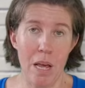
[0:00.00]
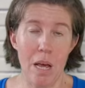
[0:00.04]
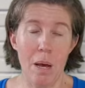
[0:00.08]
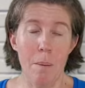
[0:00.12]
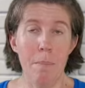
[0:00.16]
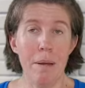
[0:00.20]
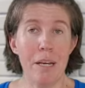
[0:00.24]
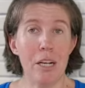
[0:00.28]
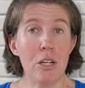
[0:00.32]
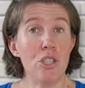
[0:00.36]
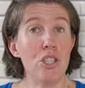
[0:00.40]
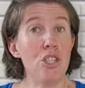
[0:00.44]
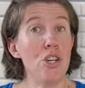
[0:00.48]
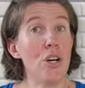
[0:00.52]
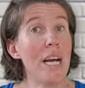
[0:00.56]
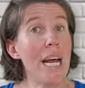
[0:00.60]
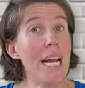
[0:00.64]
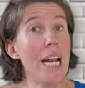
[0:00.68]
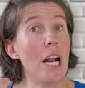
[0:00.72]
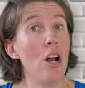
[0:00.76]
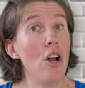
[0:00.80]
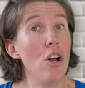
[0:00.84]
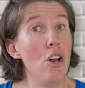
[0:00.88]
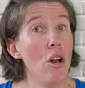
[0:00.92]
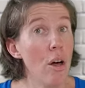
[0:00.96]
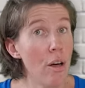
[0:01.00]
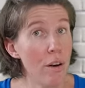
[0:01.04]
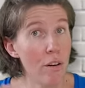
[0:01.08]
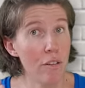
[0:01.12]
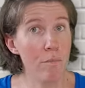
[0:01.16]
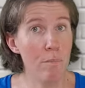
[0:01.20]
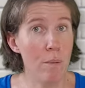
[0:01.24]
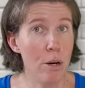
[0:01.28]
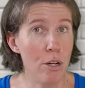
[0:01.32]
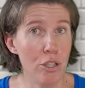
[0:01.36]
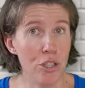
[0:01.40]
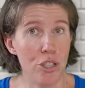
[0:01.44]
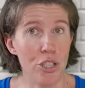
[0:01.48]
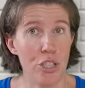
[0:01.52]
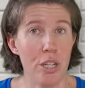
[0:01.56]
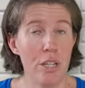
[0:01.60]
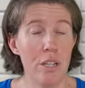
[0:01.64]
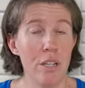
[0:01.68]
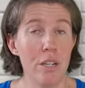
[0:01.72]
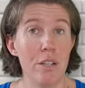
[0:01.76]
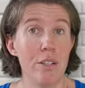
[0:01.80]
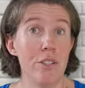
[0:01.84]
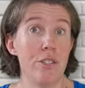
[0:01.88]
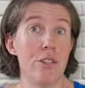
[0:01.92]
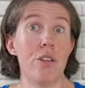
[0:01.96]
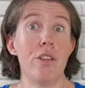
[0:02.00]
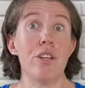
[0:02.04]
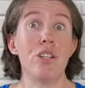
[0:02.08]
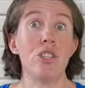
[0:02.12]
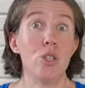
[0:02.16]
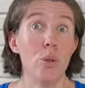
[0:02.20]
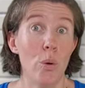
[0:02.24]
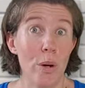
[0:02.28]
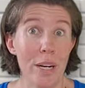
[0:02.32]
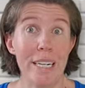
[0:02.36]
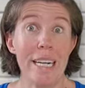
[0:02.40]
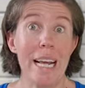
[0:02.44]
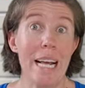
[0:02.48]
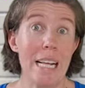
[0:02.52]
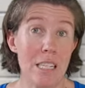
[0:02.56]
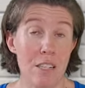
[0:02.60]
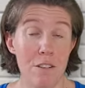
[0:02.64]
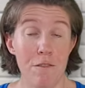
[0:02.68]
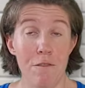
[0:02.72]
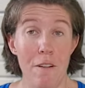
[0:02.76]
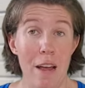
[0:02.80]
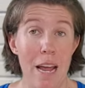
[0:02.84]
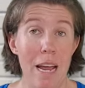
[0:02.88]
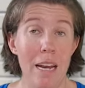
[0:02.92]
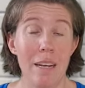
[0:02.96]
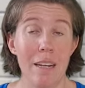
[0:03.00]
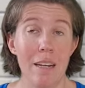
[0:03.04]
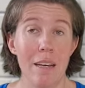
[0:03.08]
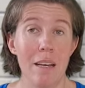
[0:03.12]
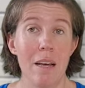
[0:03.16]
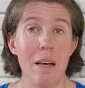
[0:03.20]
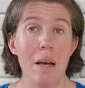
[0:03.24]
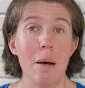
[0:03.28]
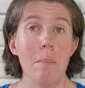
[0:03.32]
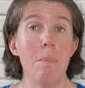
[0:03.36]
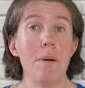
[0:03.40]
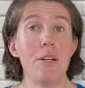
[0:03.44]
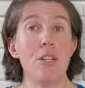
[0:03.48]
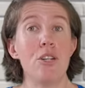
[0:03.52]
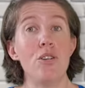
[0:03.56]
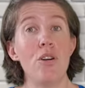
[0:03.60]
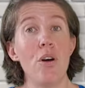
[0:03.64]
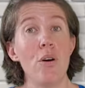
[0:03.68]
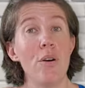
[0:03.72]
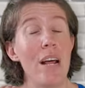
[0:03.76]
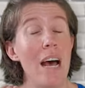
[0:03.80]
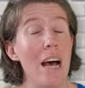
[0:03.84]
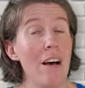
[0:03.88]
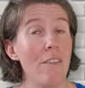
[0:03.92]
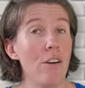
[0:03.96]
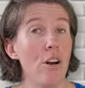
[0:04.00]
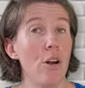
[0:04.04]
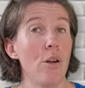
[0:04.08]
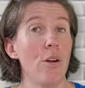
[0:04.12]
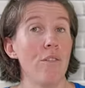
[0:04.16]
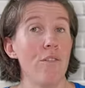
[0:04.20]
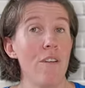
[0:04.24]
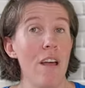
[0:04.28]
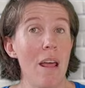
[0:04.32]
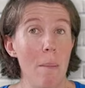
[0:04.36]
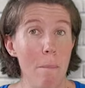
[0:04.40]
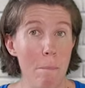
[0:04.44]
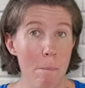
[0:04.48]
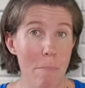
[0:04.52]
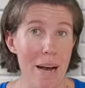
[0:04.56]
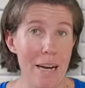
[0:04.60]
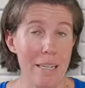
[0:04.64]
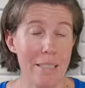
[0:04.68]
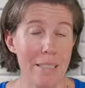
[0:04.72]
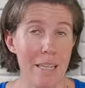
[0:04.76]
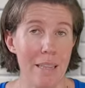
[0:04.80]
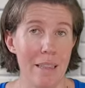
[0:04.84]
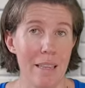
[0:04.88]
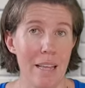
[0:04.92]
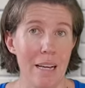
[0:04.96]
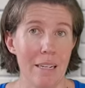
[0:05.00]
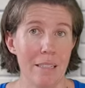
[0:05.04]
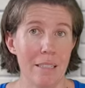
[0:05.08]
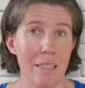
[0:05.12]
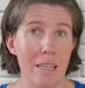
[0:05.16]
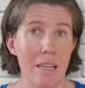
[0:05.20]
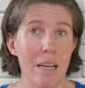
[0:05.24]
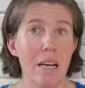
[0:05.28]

because you get a lot of motion, so the joint gets fed, but you don't have a lot of impact in that.